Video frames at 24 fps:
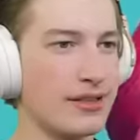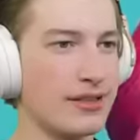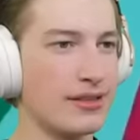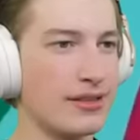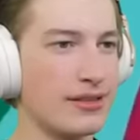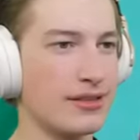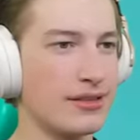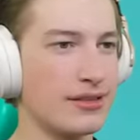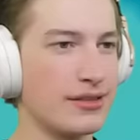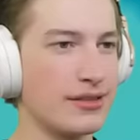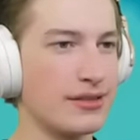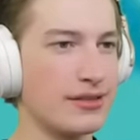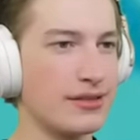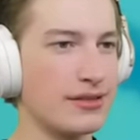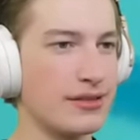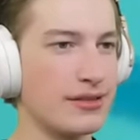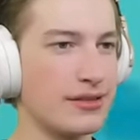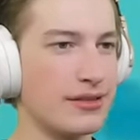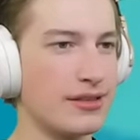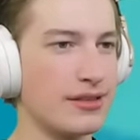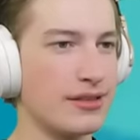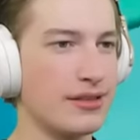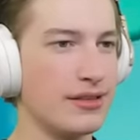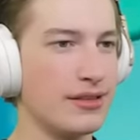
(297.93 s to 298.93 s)

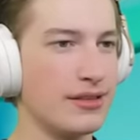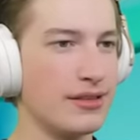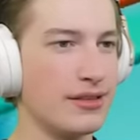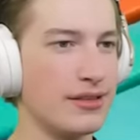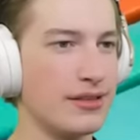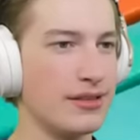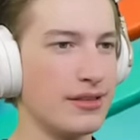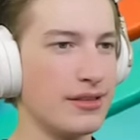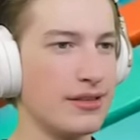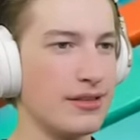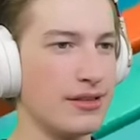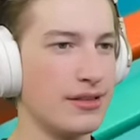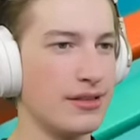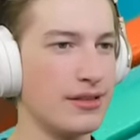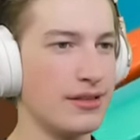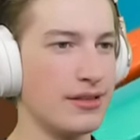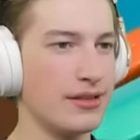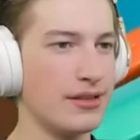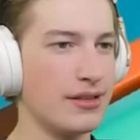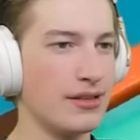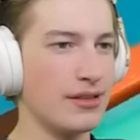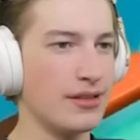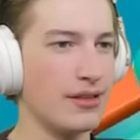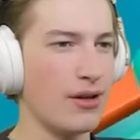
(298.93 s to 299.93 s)

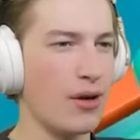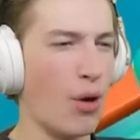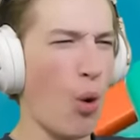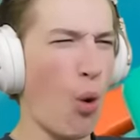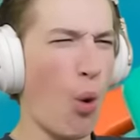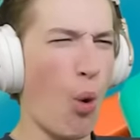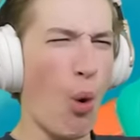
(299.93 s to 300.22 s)
Nothing is said.